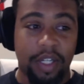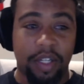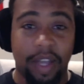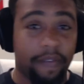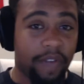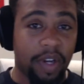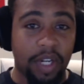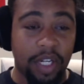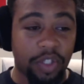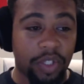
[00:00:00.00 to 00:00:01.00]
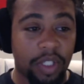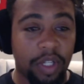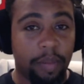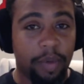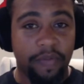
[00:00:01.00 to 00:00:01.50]
You haven't found Gundren,
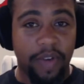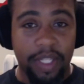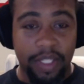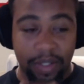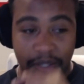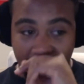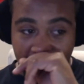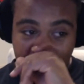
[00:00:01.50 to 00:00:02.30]
but you find Sildar,